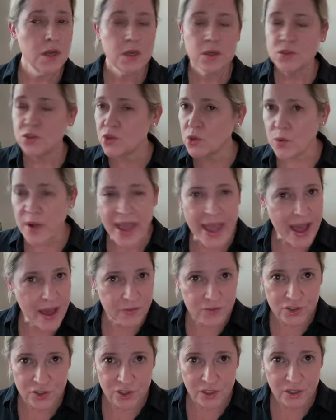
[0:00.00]
so
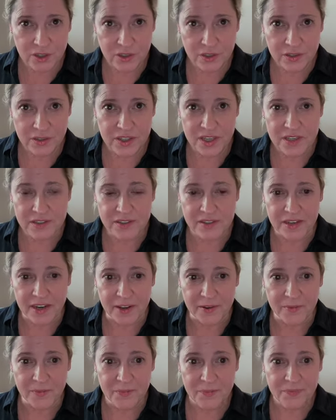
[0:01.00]
after the
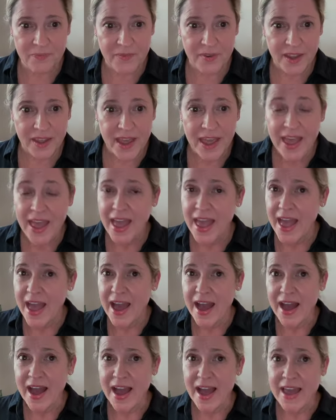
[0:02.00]
incident.
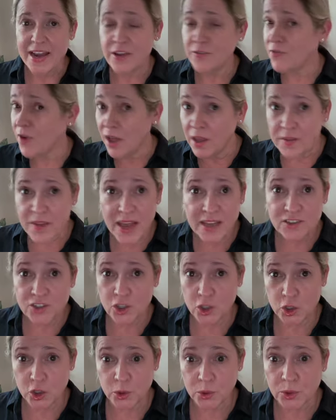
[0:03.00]
And if all
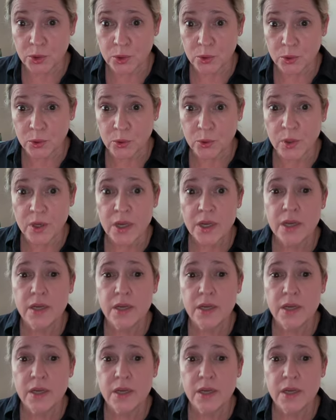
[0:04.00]
that's true,